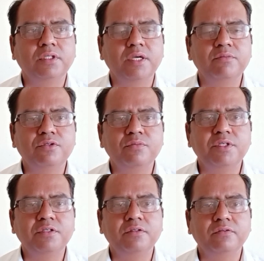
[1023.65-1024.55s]
came to
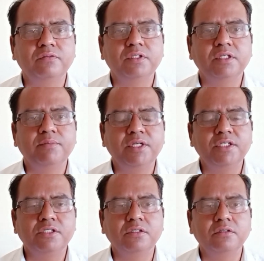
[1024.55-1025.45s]
me with the
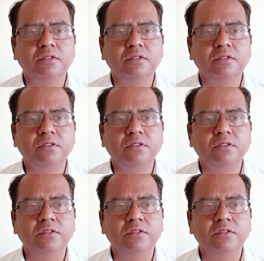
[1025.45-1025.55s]
application